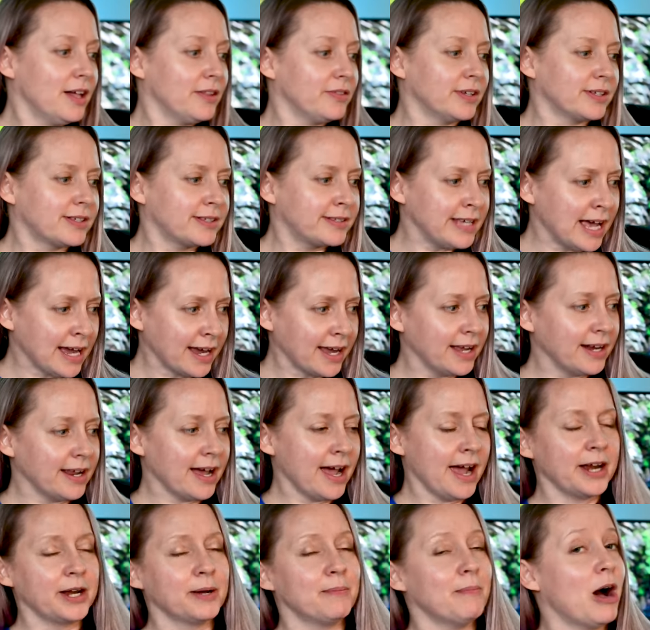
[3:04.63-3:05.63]
The second
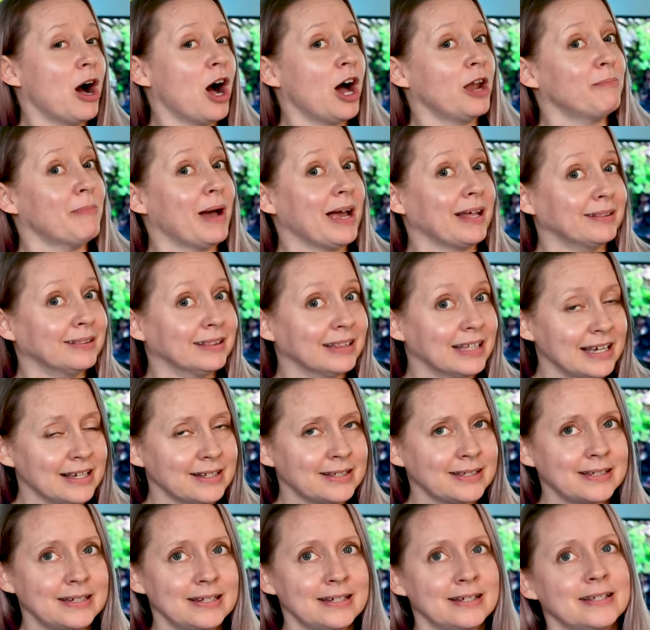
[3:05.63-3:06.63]
item on my
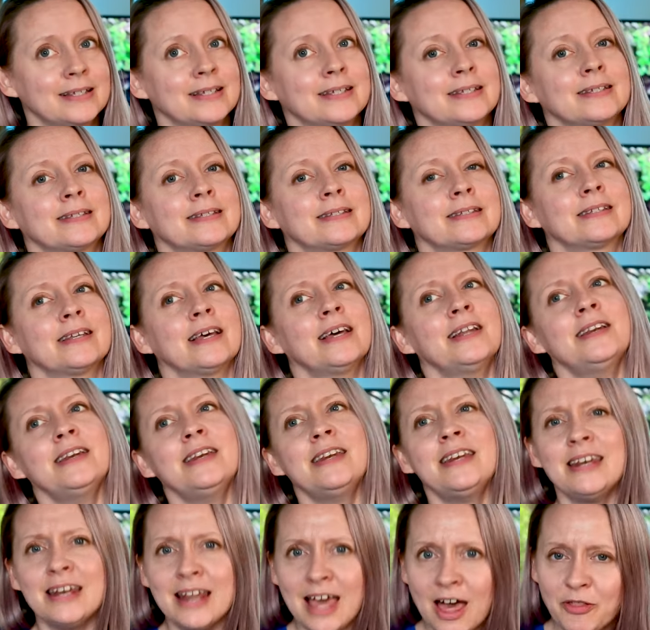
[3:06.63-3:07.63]
list is
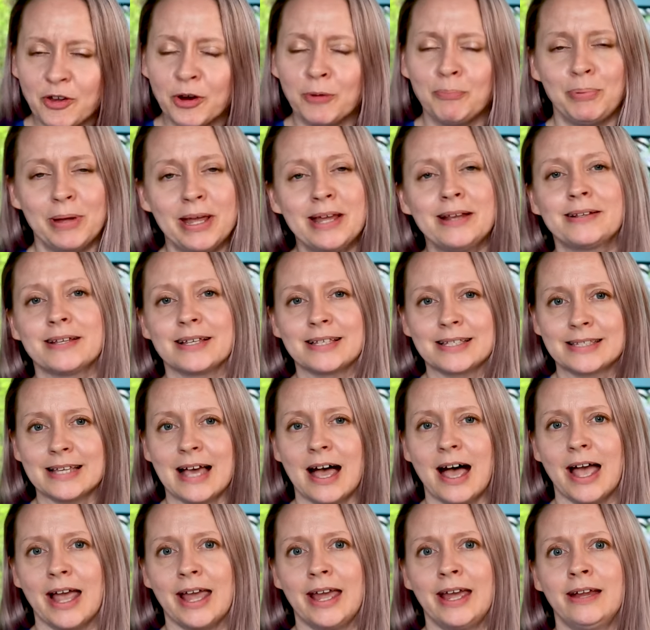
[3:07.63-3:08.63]
another Peak
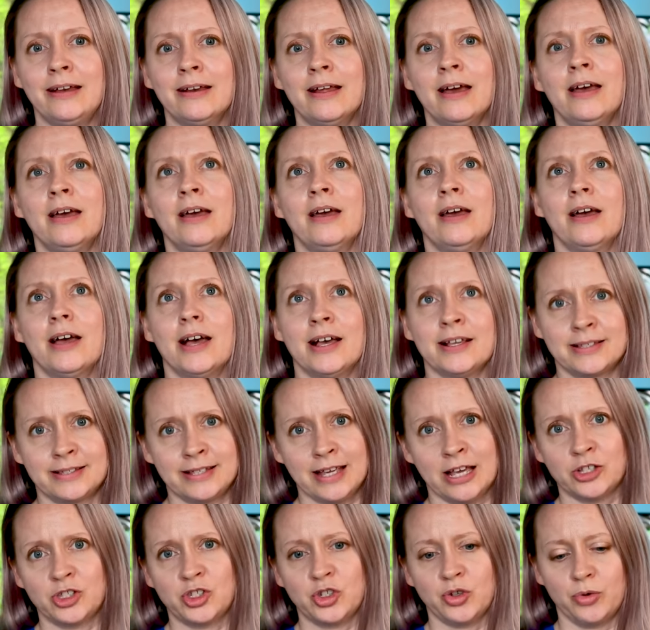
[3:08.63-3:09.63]
Design
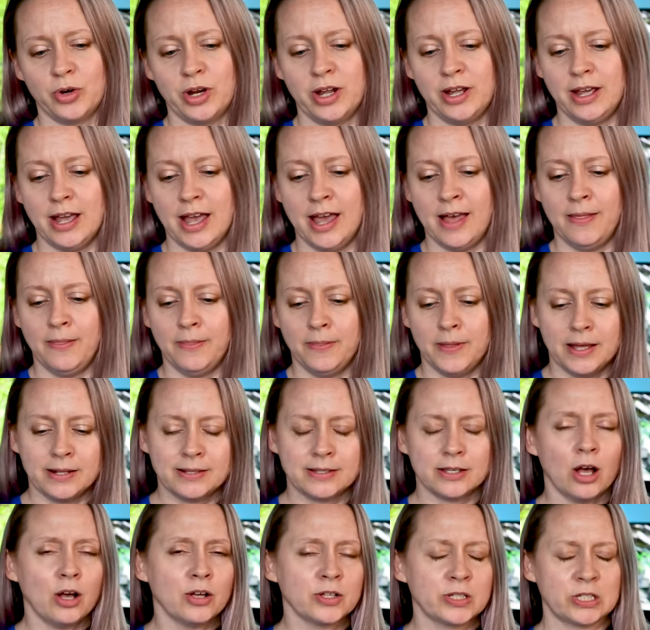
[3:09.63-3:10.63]
accessory, and
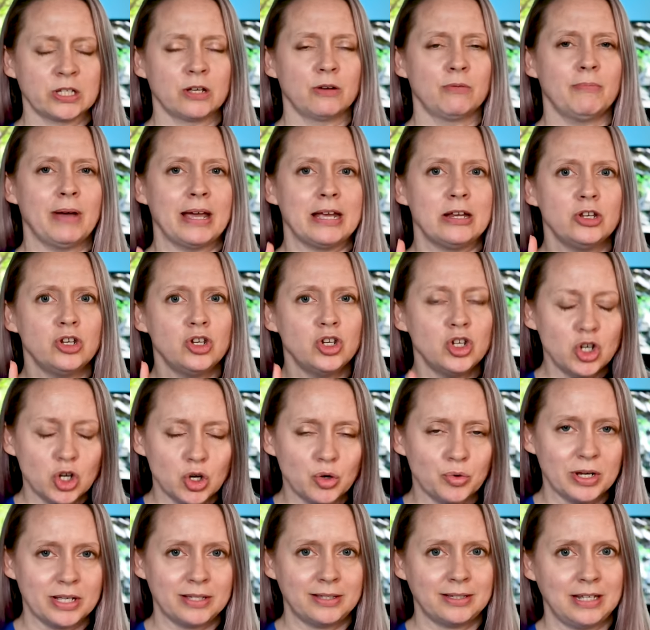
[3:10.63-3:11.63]
it's also my
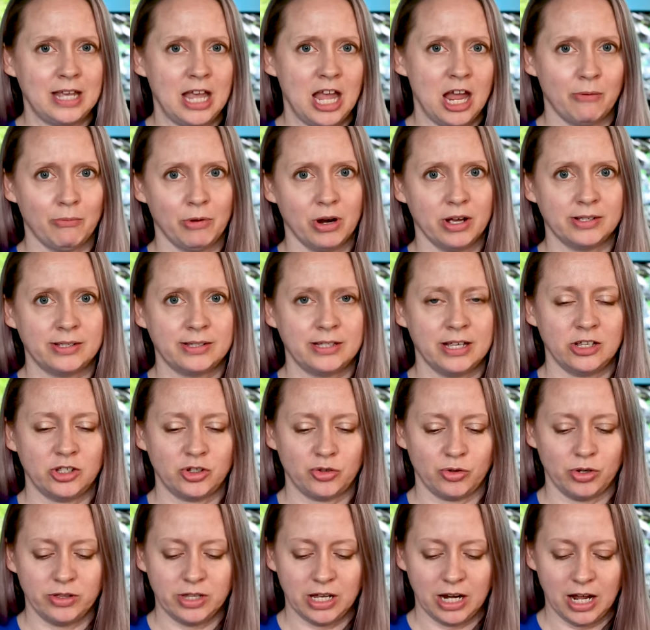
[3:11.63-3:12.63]
newest camera
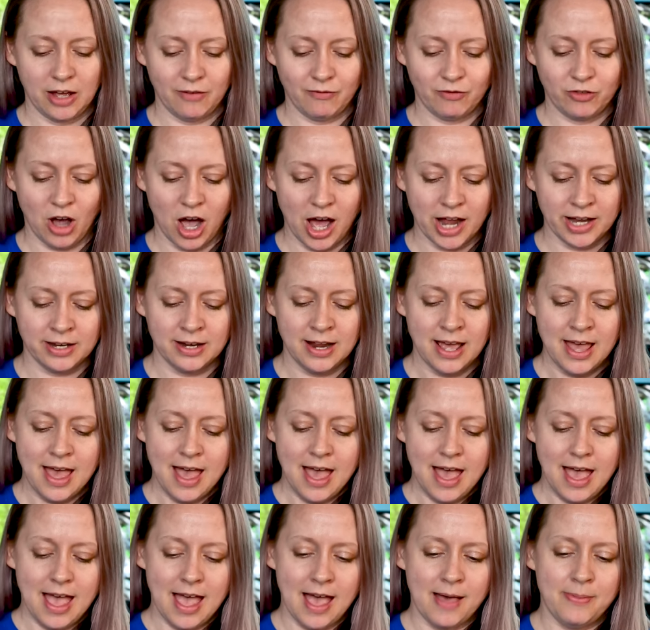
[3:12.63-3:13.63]
accessory that I've gotten,
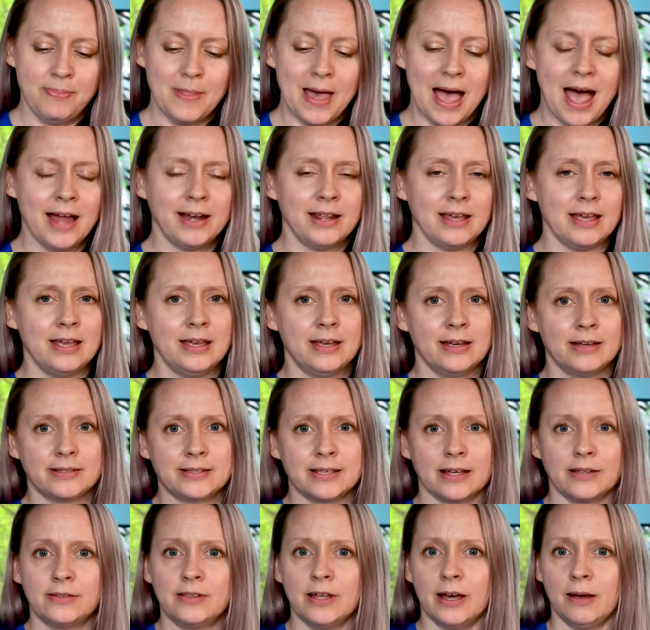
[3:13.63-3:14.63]
and that is
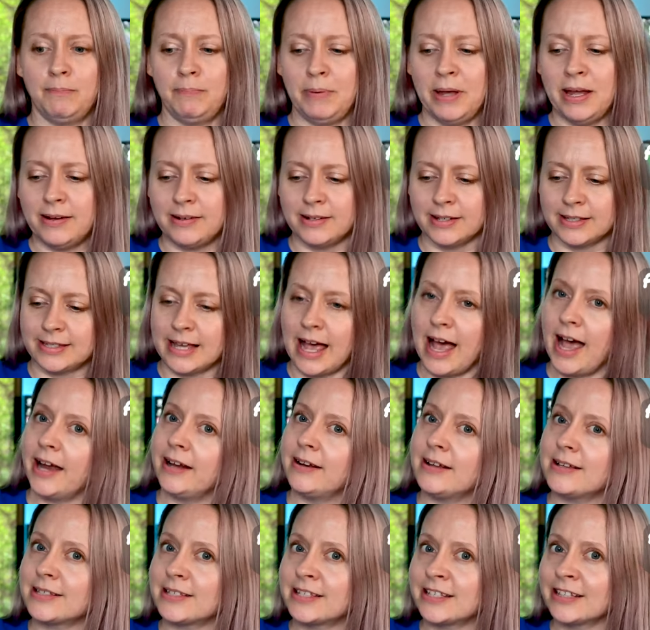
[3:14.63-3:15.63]
the Peak
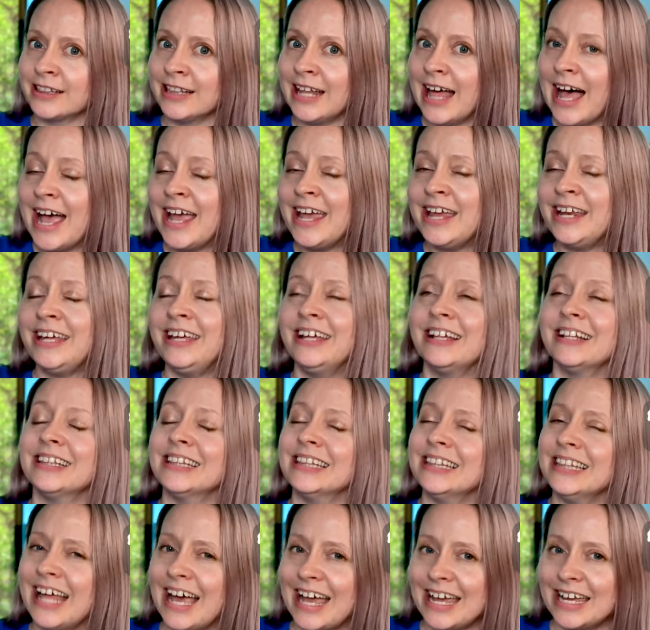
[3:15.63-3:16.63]
Design Slide
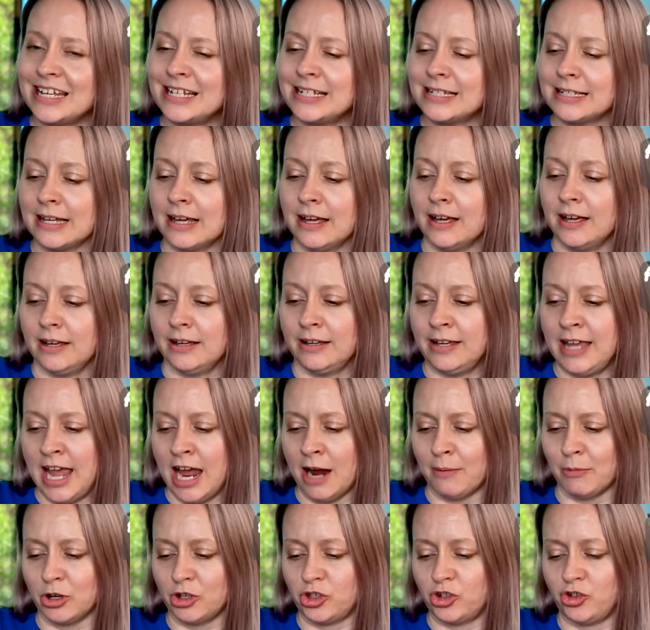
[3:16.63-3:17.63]
Light
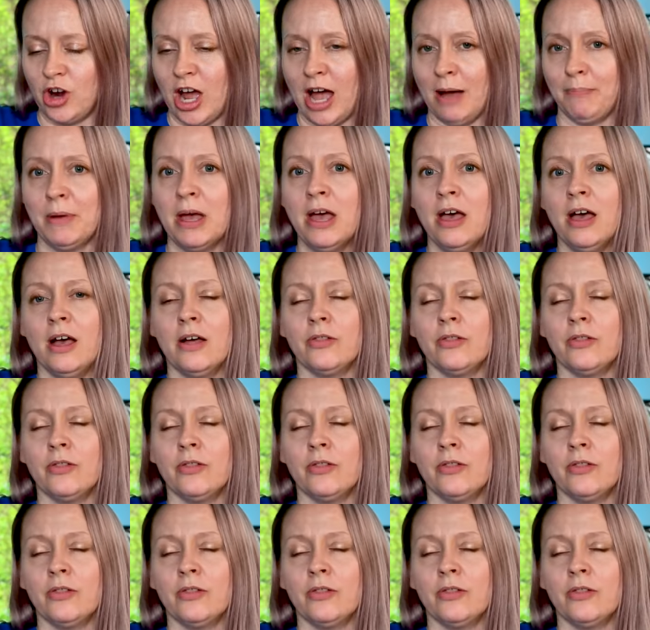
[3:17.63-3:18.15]
camera strap.